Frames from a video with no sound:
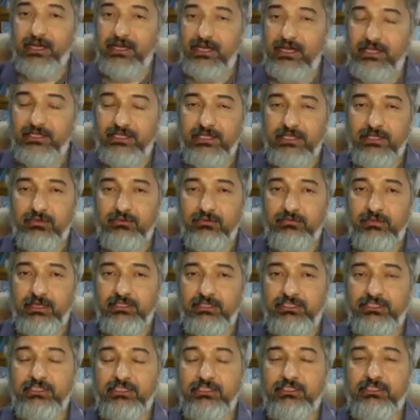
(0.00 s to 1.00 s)
I think you
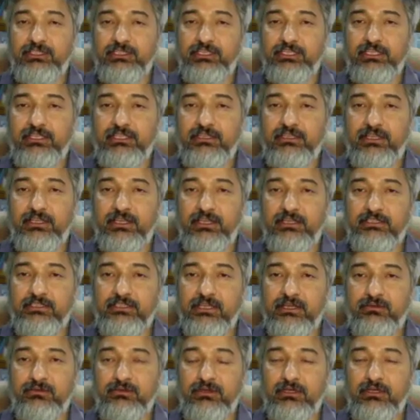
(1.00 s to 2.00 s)
mentioned three things,
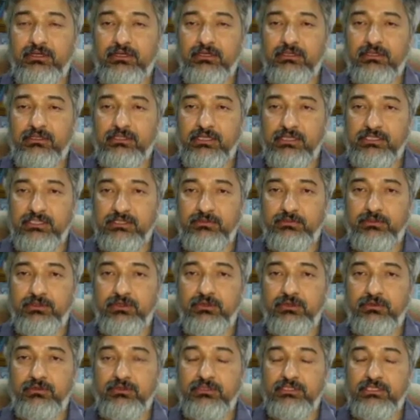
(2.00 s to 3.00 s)
and we'll touch upon
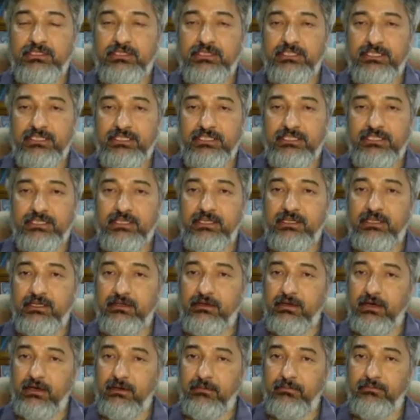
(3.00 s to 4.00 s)
those in detail,
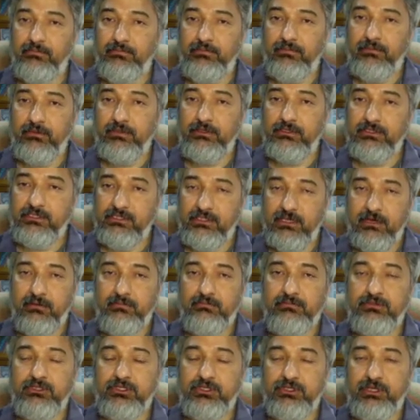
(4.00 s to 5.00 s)

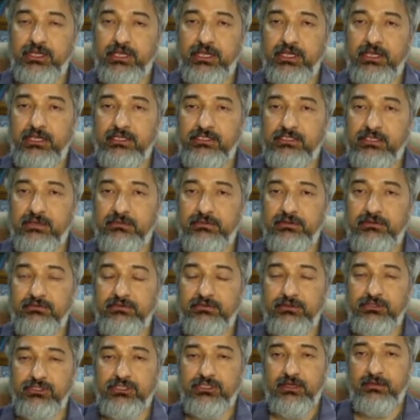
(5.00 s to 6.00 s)
some today and some in
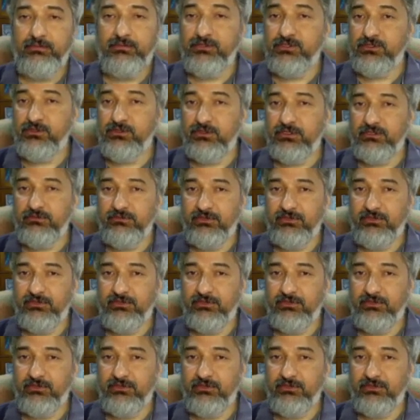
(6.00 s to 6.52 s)
future episodes.